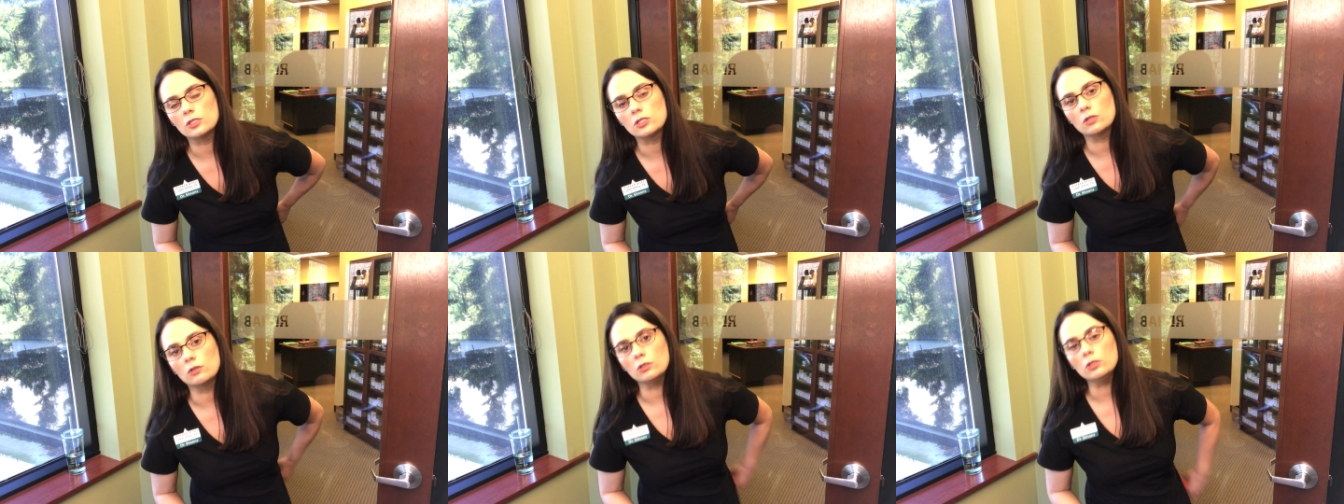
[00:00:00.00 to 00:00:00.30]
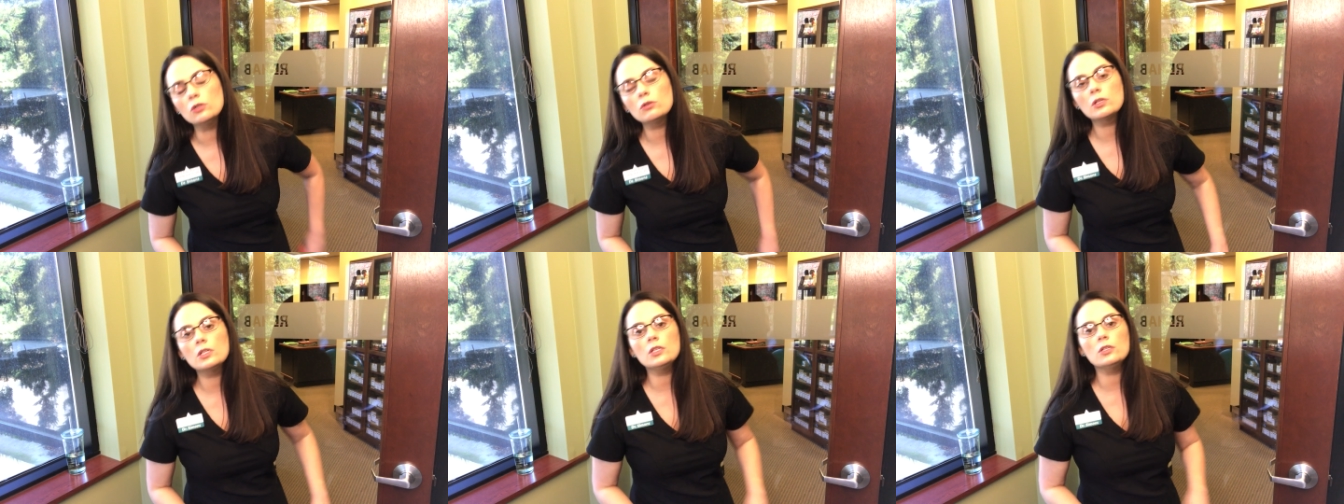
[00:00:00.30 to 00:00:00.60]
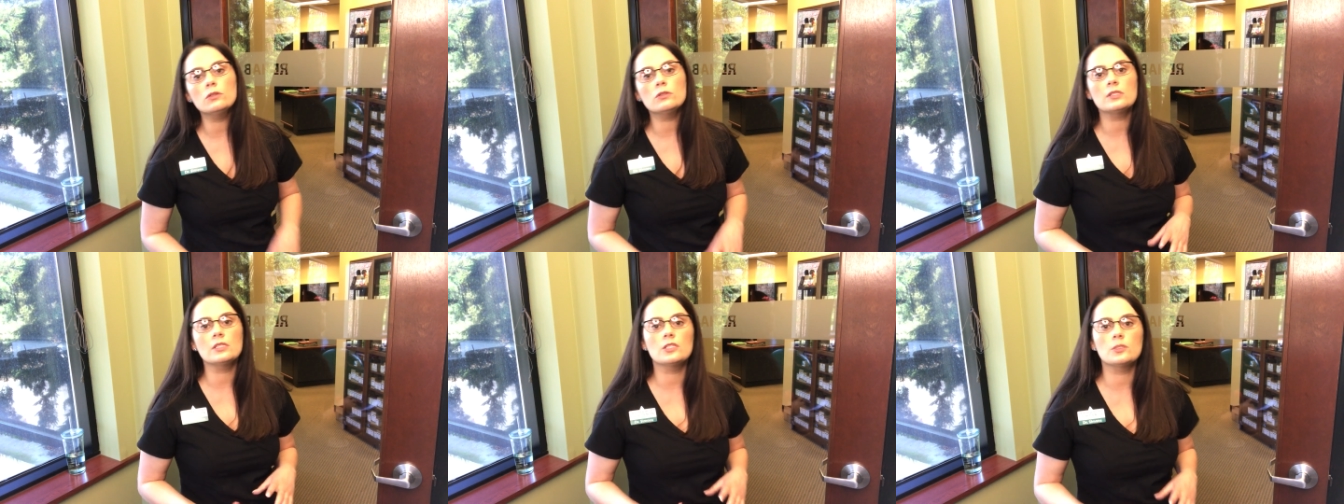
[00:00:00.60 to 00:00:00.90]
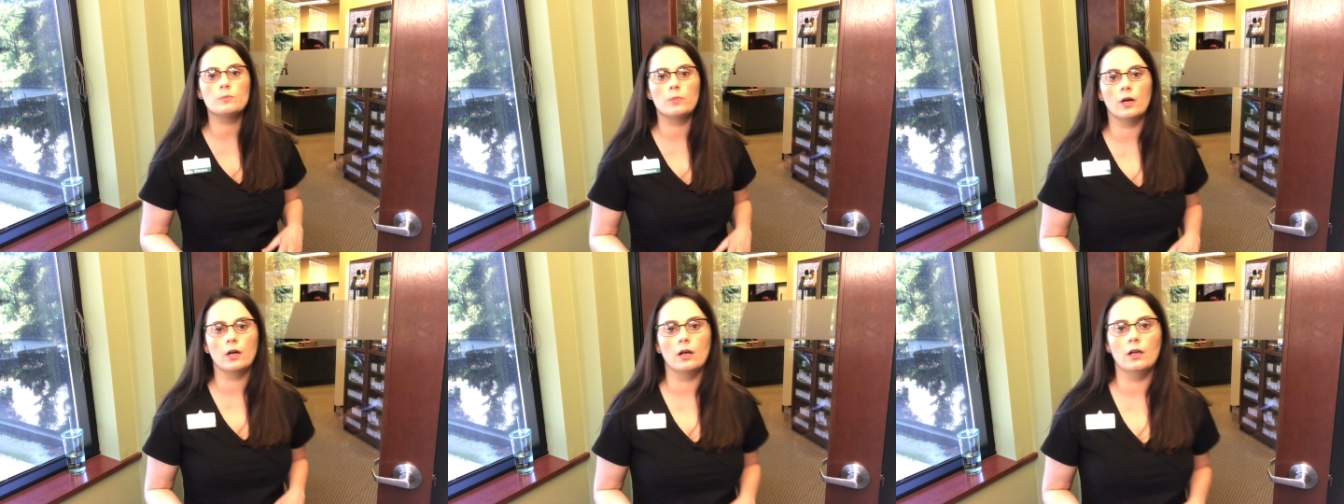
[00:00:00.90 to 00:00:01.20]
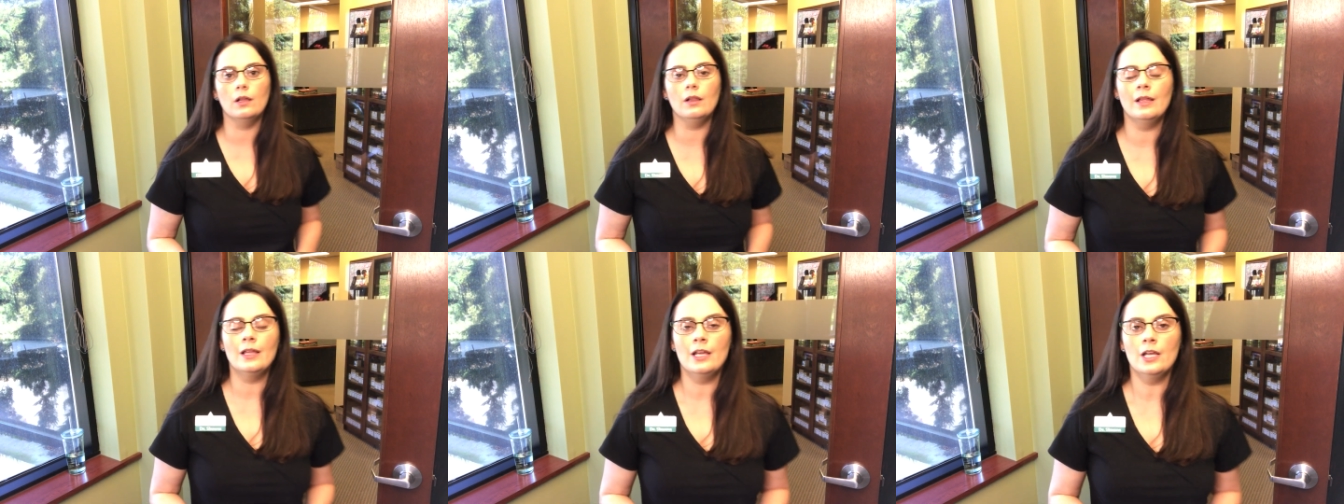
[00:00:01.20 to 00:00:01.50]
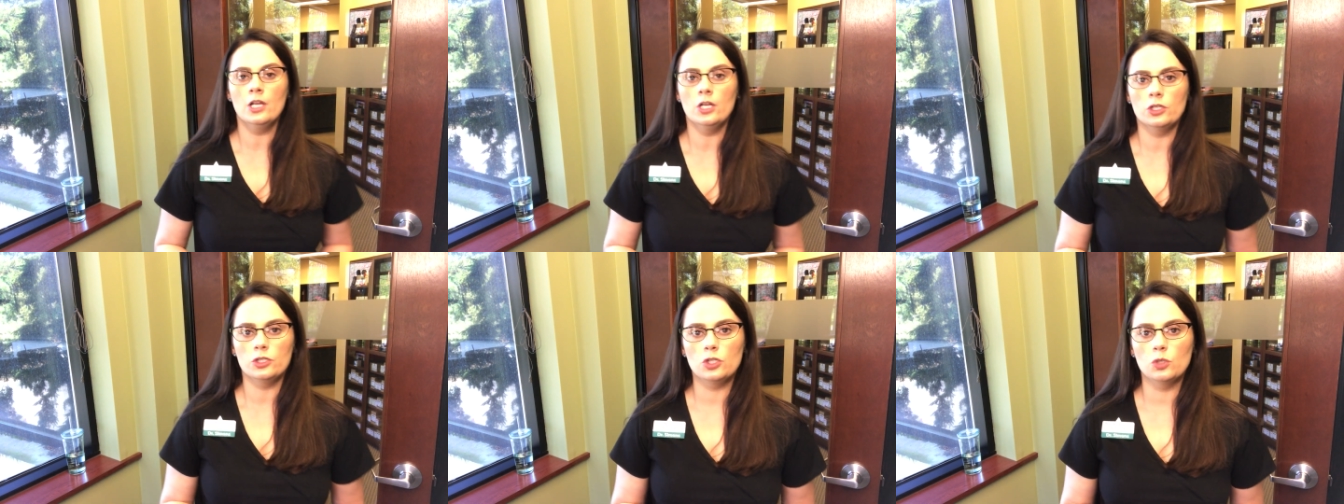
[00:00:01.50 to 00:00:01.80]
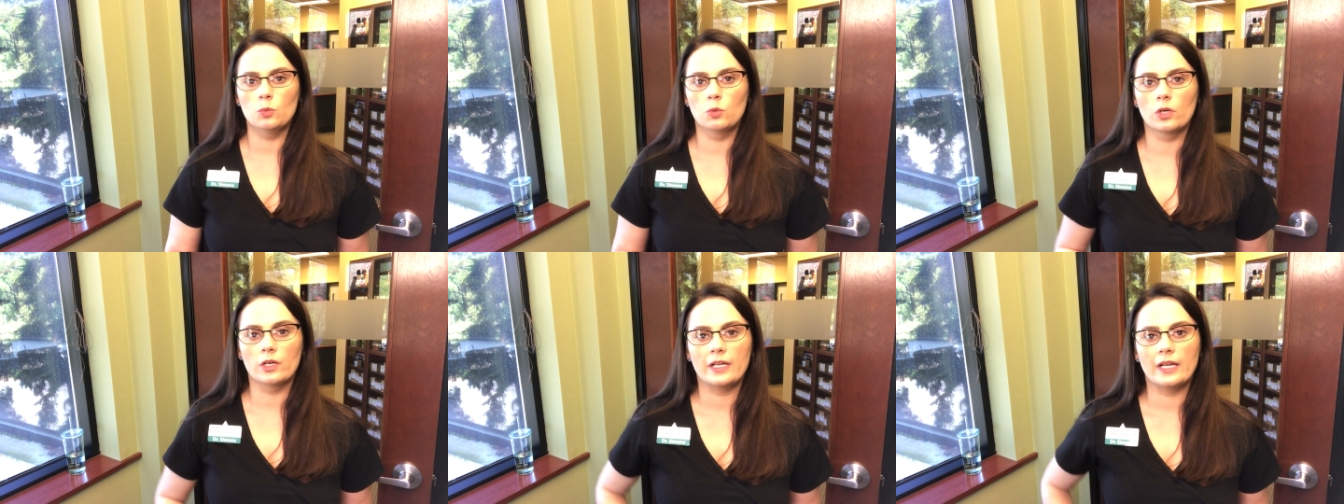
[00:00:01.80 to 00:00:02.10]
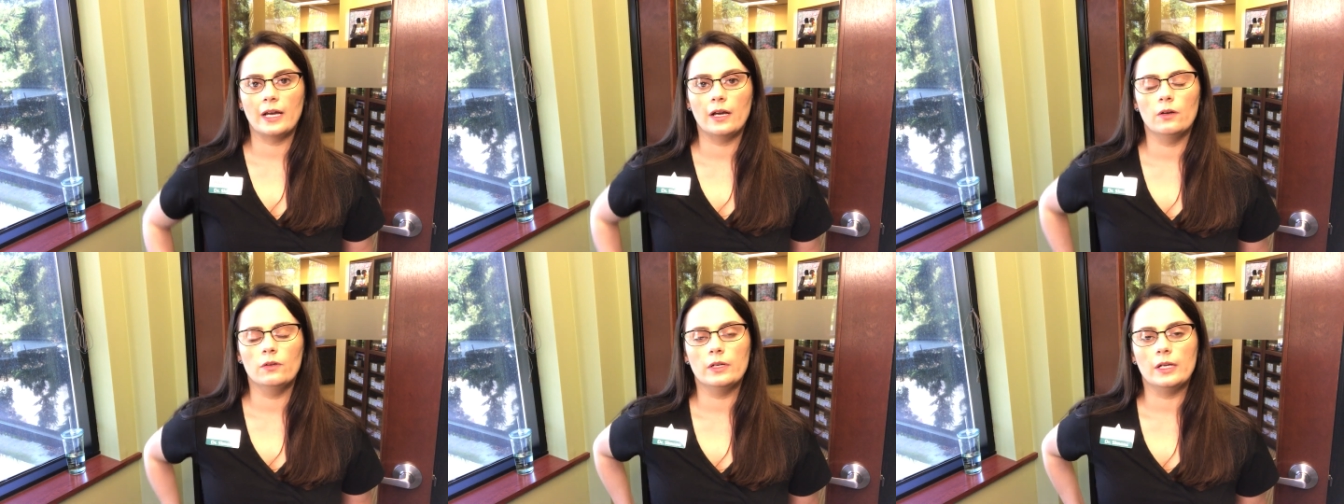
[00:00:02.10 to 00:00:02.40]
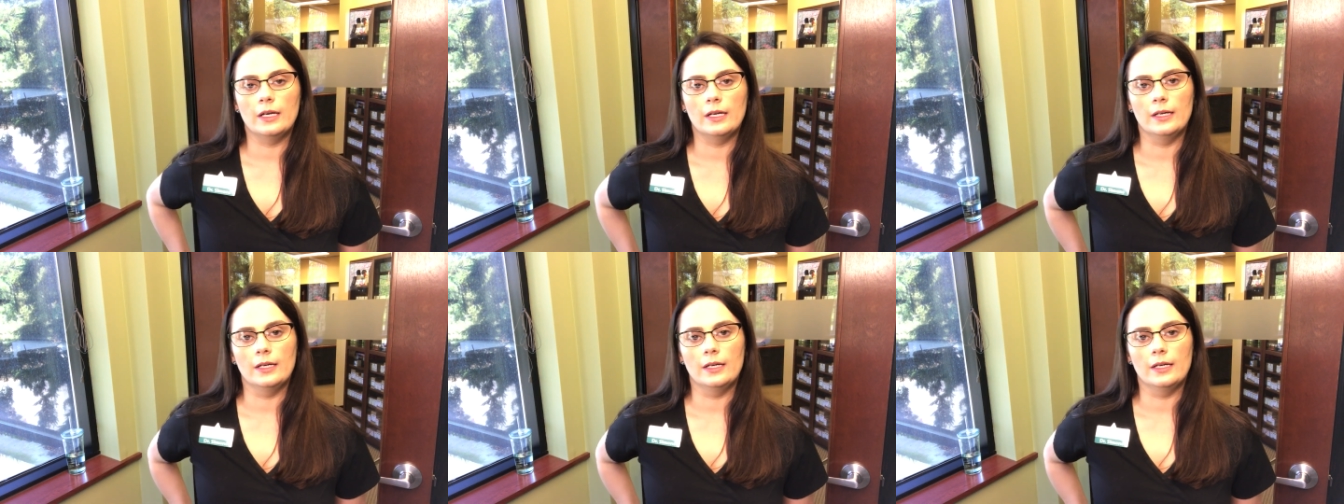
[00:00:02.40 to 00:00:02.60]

So you can use this ball to work out